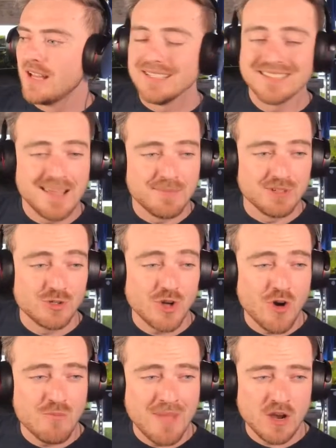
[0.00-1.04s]
and his name is
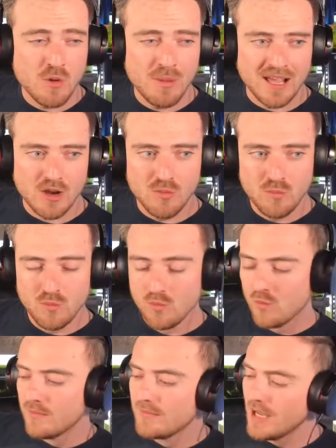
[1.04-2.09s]
Joe Mango Pleco,
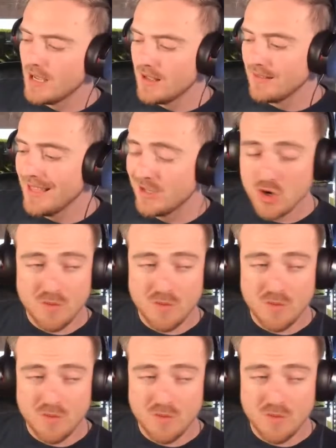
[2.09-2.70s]
like